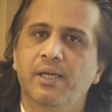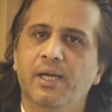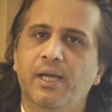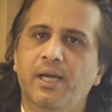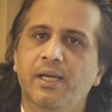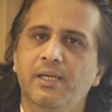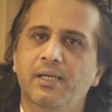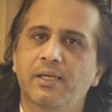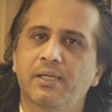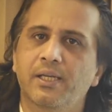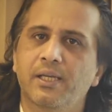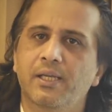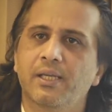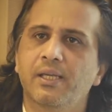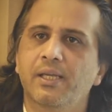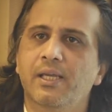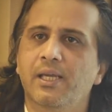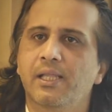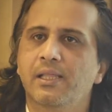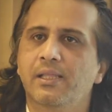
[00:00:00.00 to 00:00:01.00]
and
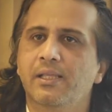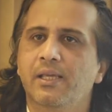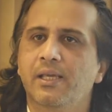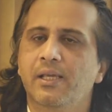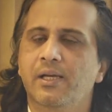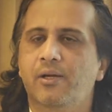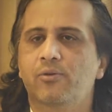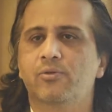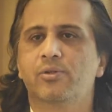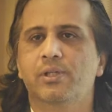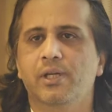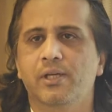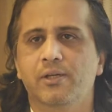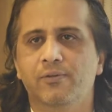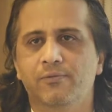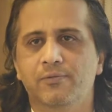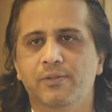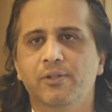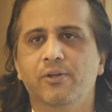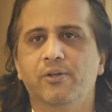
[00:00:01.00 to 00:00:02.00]
taking healthcare outside
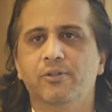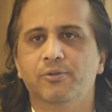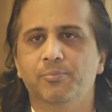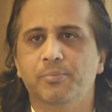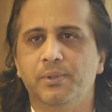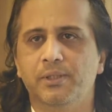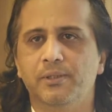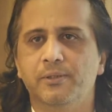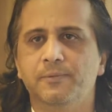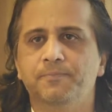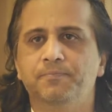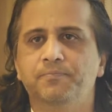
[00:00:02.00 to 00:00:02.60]
of the hospital.